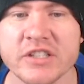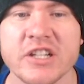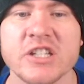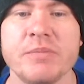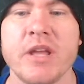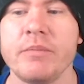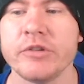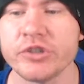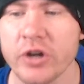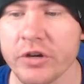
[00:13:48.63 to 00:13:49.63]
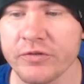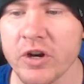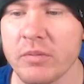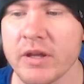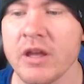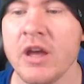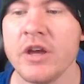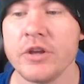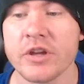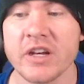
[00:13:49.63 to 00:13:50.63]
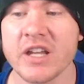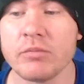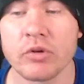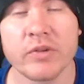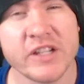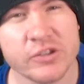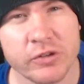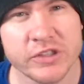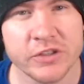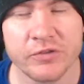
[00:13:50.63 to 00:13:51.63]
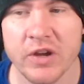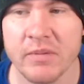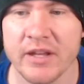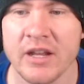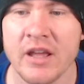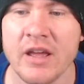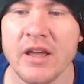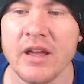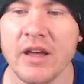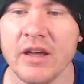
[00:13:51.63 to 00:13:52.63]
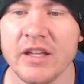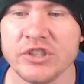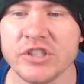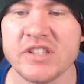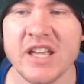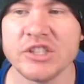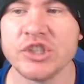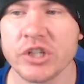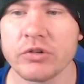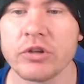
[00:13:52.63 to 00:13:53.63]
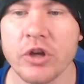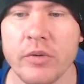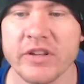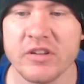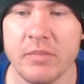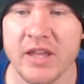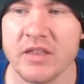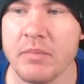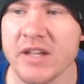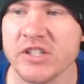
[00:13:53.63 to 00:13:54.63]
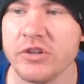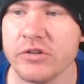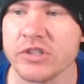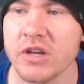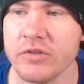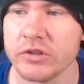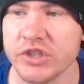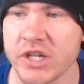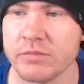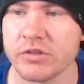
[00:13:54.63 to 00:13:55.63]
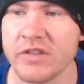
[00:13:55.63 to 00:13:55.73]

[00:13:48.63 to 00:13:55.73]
It's going to speed up your shard farming. You're going to get more resources from it. Uh, it's just in general going to be the best use of your gem.